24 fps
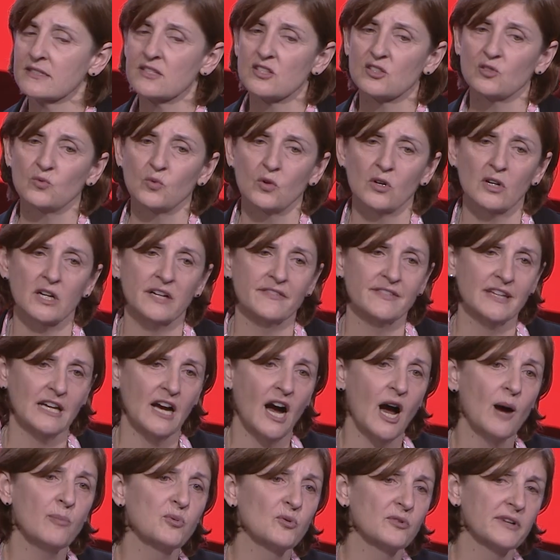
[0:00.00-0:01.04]
the work of the
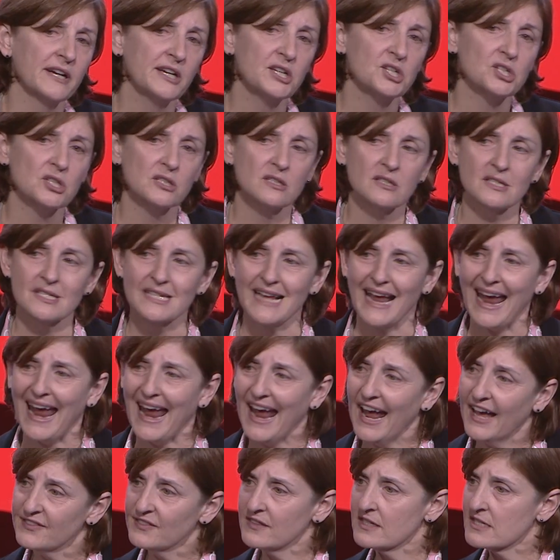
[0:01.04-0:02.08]
operations
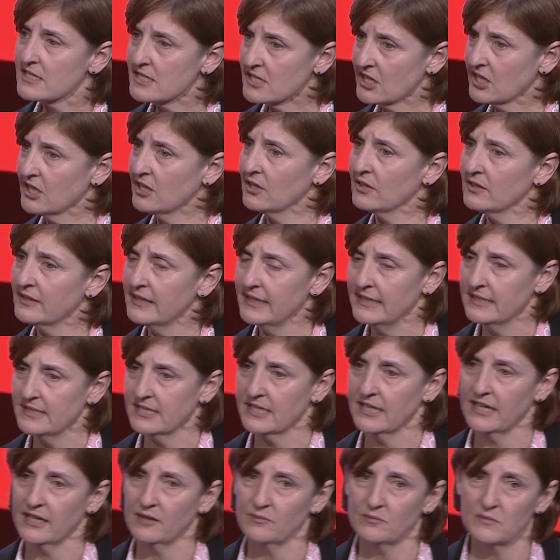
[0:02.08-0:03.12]
and the security
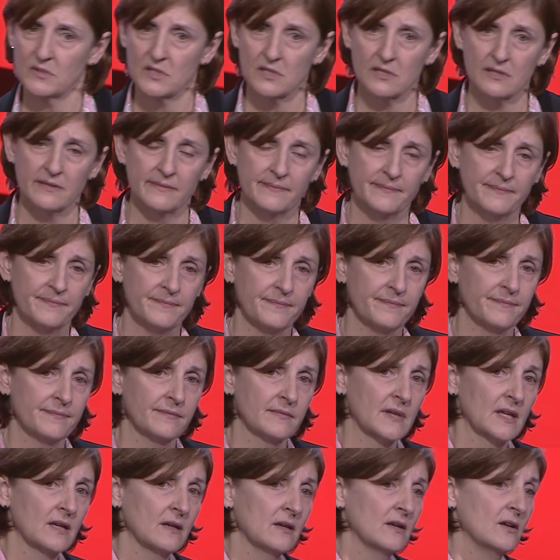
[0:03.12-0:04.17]
teams
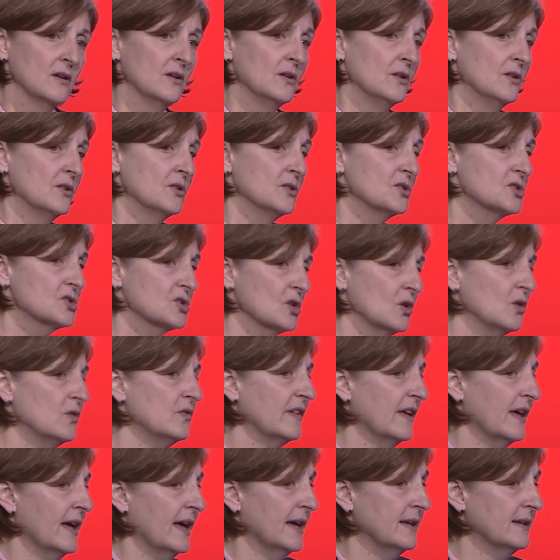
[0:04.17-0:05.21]
so
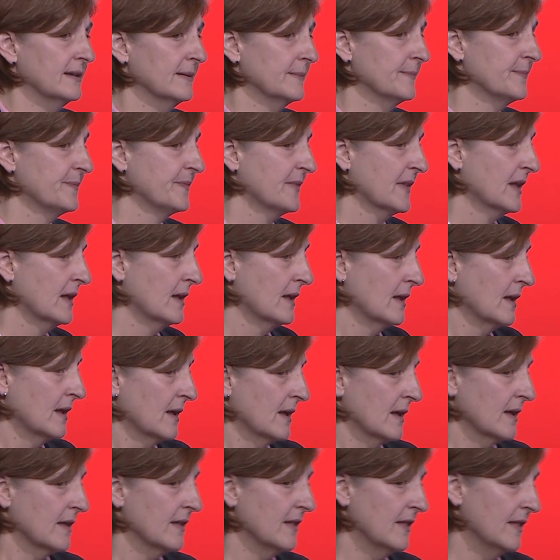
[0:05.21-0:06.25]
that
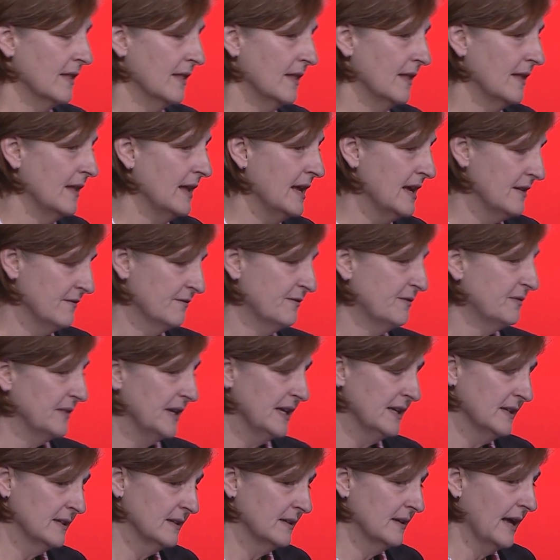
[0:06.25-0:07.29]

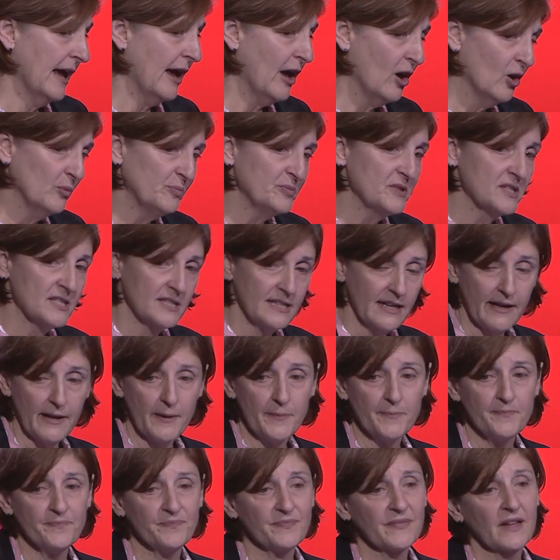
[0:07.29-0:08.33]
it helps
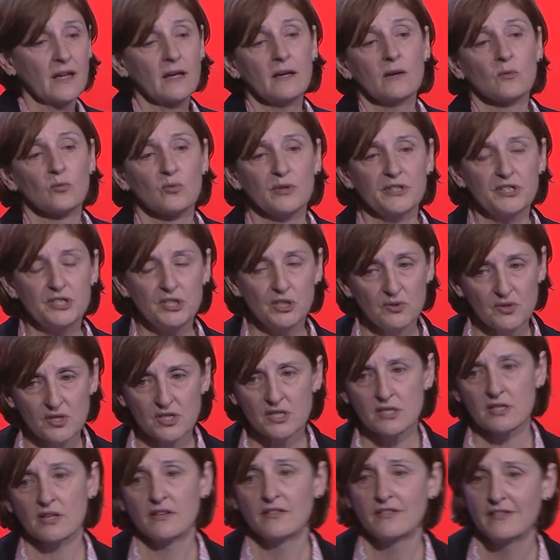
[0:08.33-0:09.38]
them
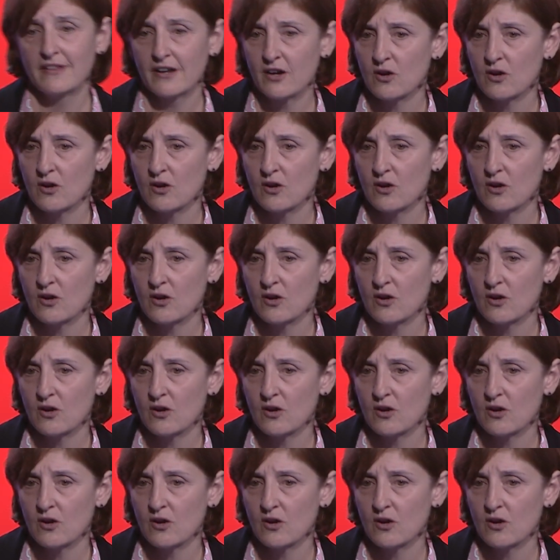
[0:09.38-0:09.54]
reduce their